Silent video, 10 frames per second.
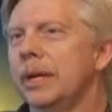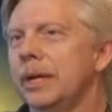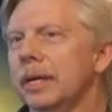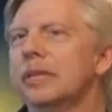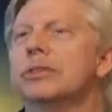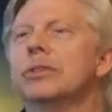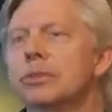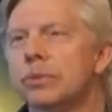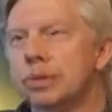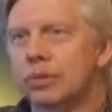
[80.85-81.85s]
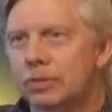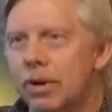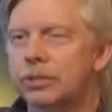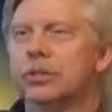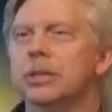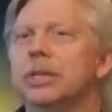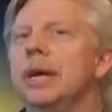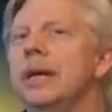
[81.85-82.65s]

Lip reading: They can listen to an instruction.